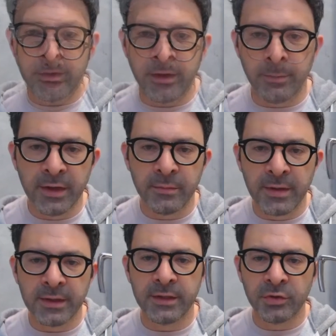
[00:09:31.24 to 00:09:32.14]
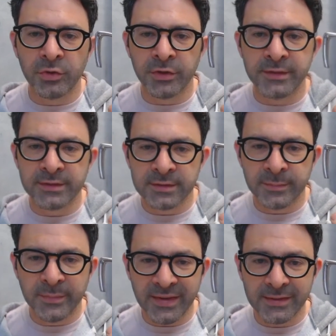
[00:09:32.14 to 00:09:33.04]
The amount of money you need to
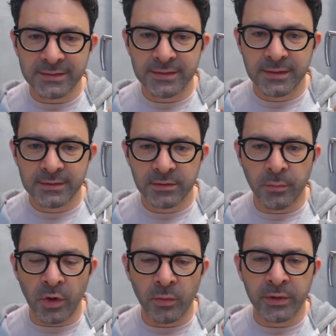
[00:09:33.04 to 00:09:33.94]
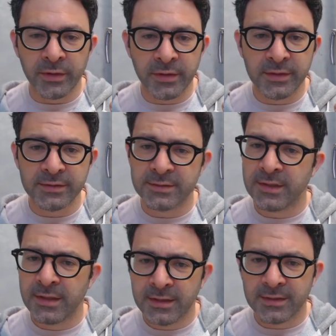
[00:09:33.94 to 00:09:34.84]
spend to buy one of these
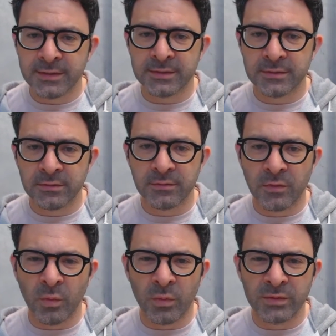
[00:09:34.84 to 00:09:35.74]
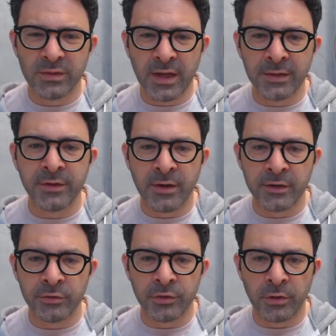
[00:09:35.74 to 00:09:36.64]
is under
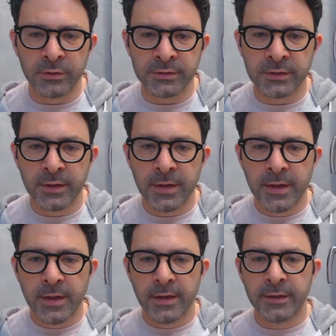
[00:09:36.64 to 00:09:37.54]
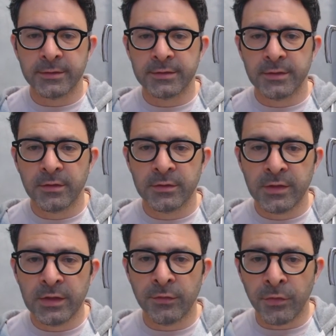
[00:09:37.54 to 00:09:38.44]
$100. And
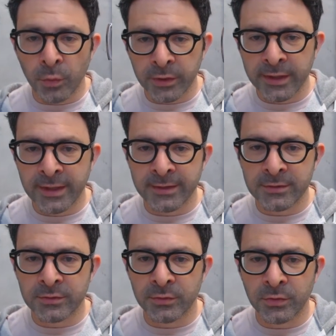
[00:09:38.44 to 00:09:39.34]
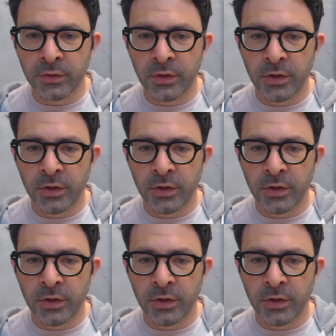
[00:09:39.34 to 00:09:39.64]
if you want to get into